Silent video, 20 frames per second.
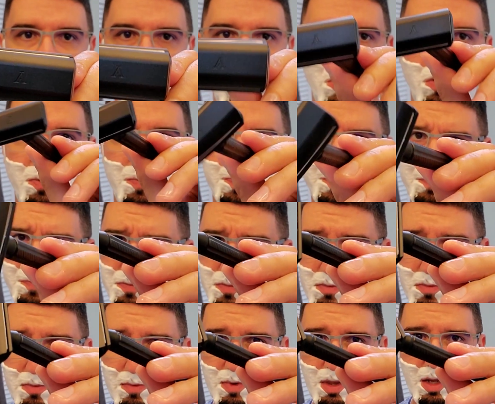video,
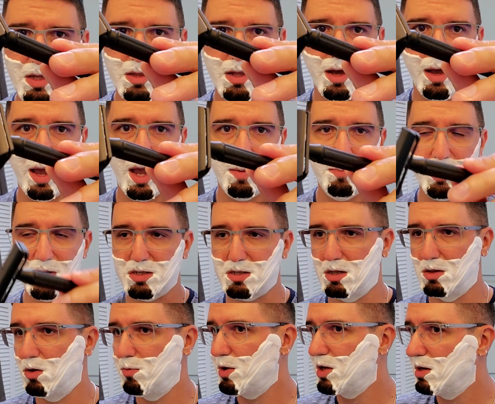the Apex
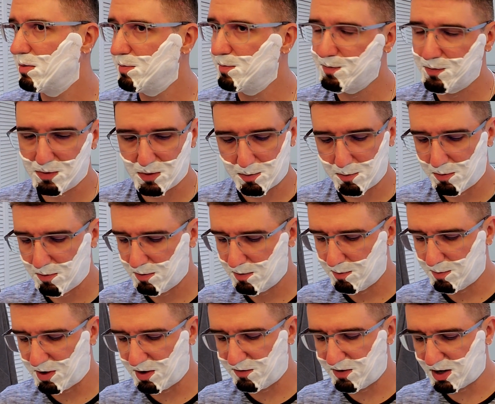aluminum.
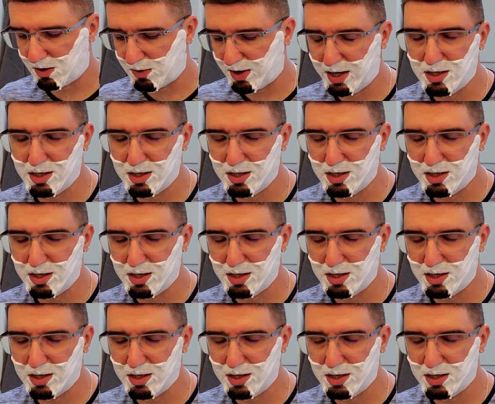Perfect